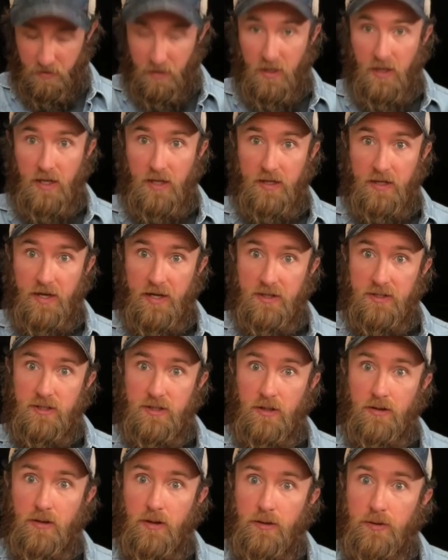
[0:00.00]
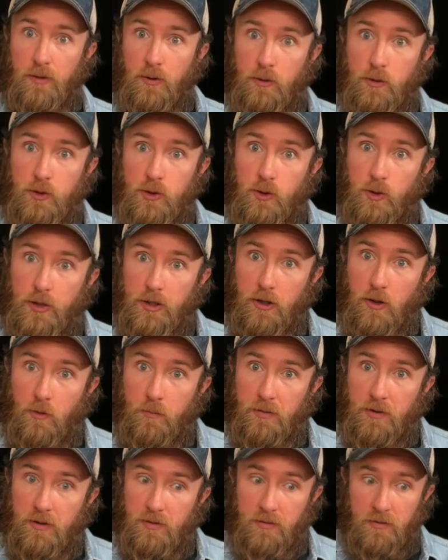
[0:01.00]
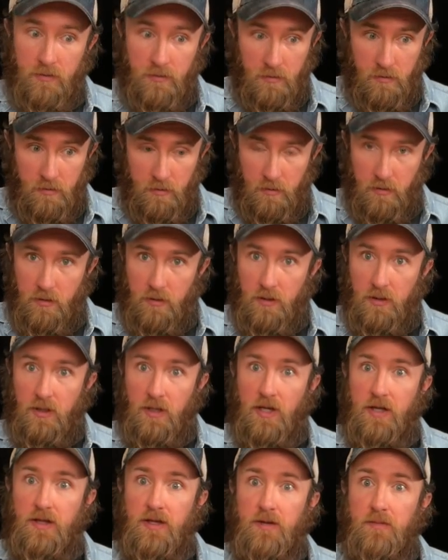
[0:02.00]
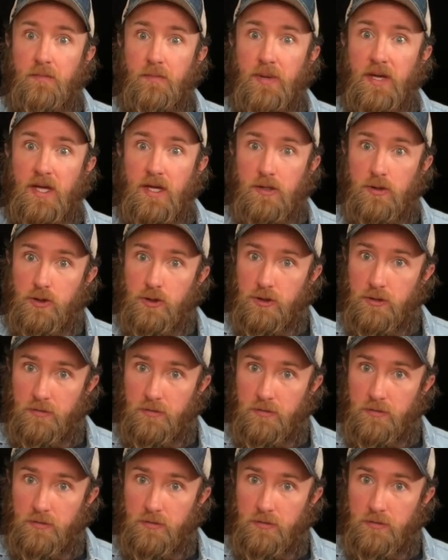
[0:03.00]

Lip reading: index on the 3rd string open, and then pinch.